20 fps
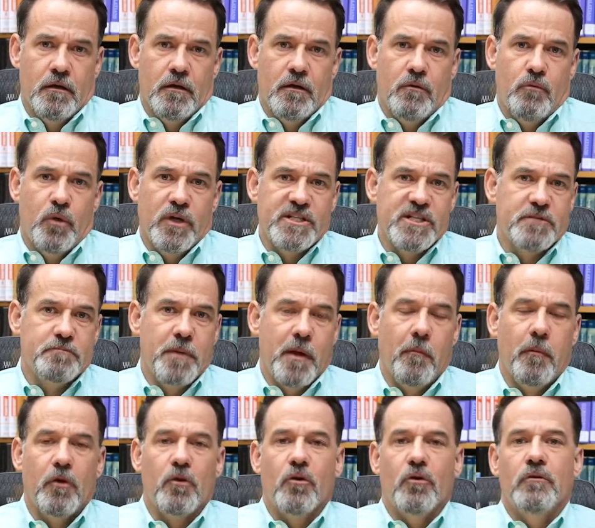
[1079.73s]
which is
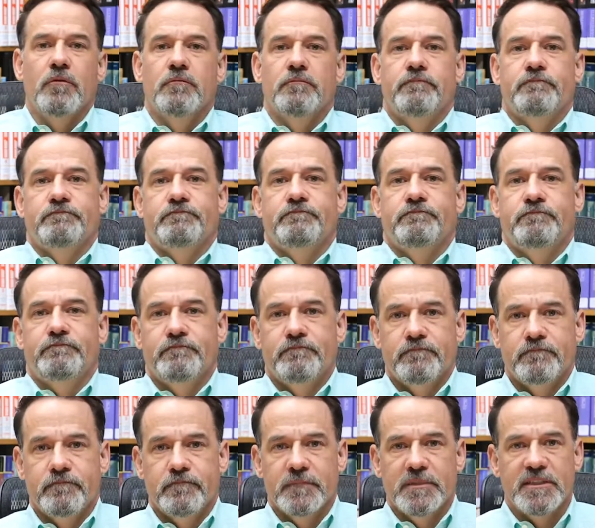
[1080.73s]
biblical.
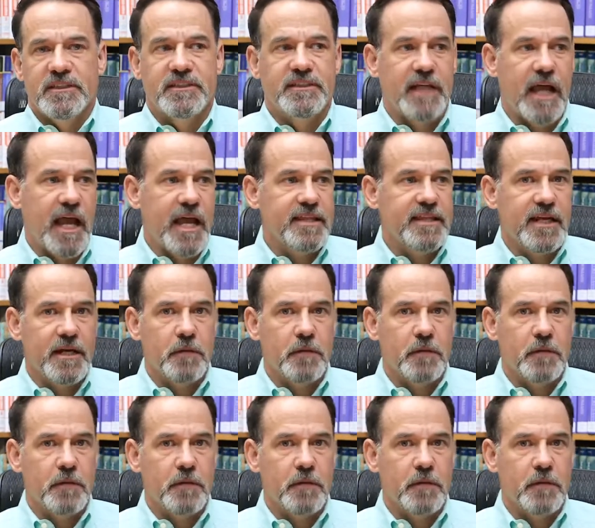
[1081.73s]
To say that